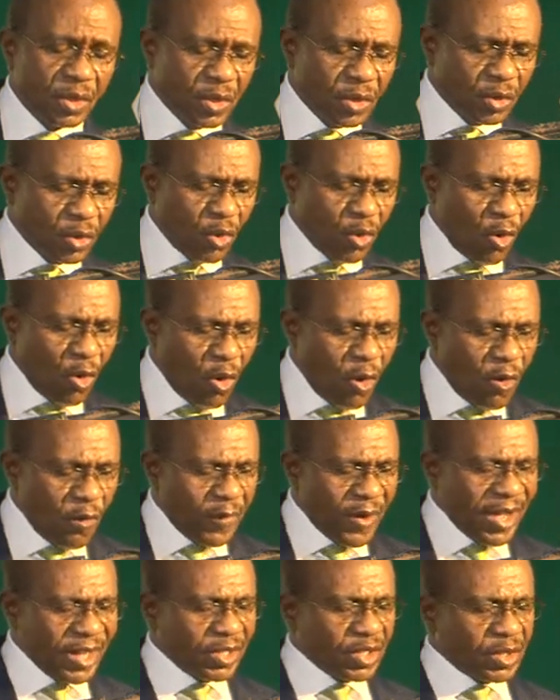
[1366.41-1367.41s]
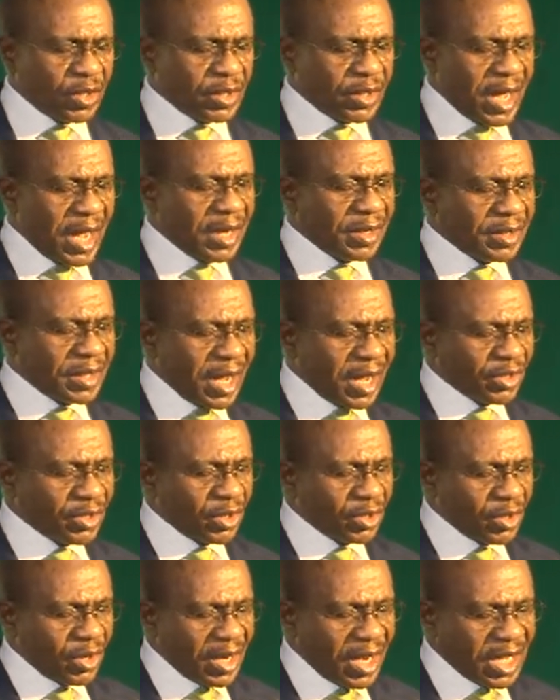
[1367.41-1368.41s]
to over
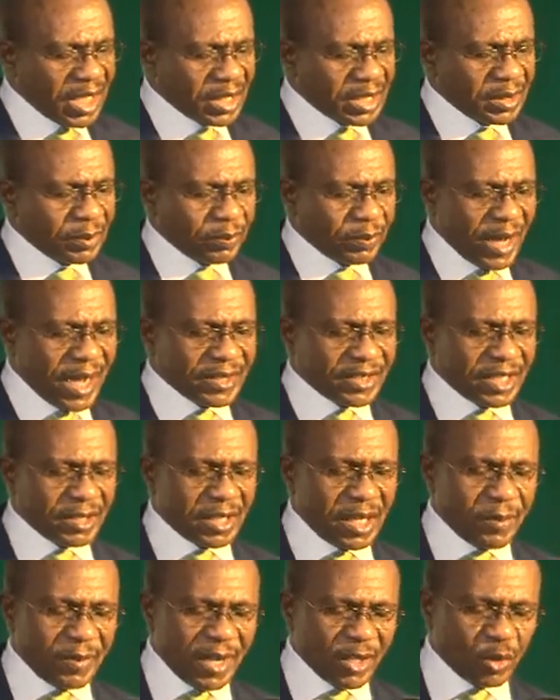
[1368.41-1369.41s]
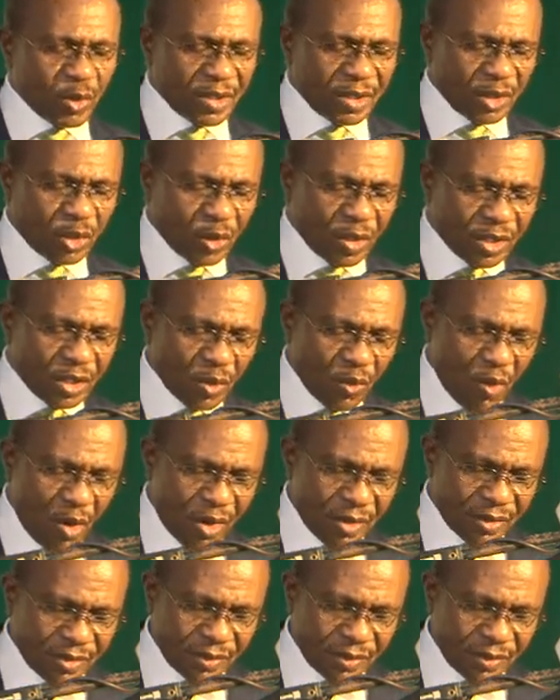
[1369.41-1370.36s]
$10,000 by September 2021.